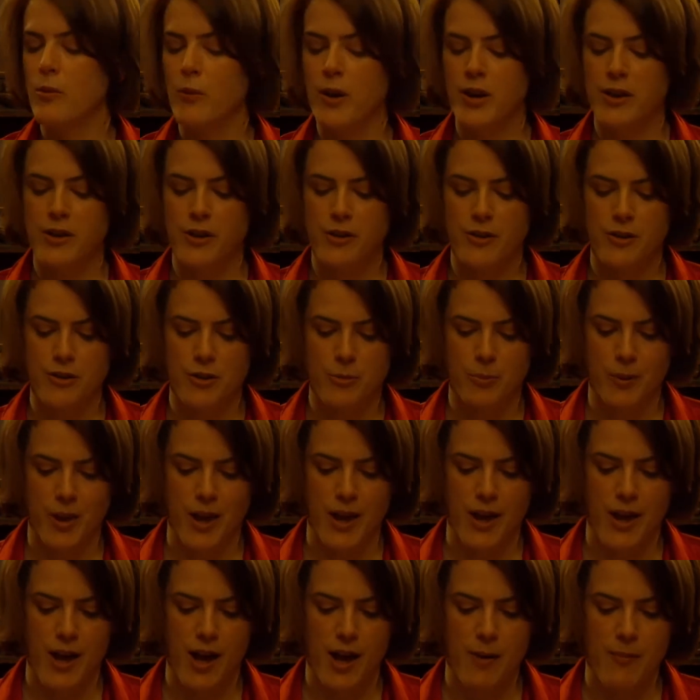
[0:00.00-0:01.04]
window
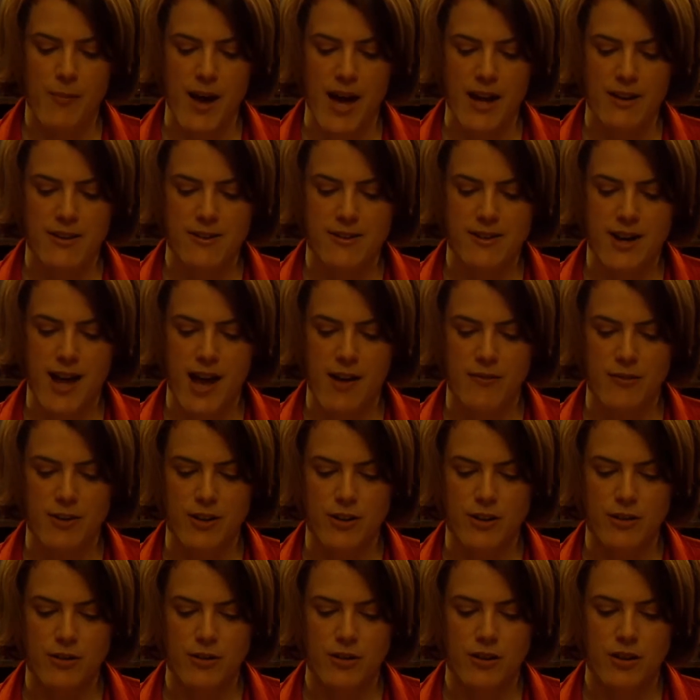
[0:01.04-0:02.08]
display on Madison
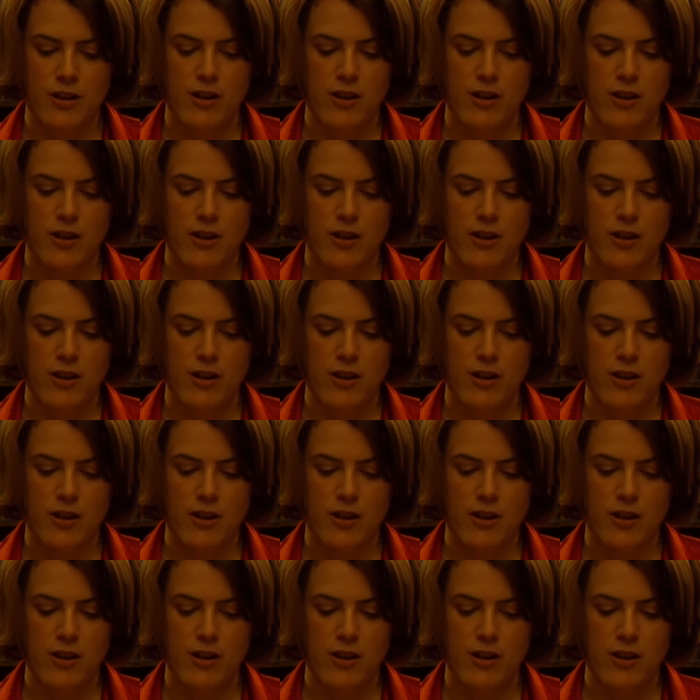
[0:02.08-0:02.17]
Avenue.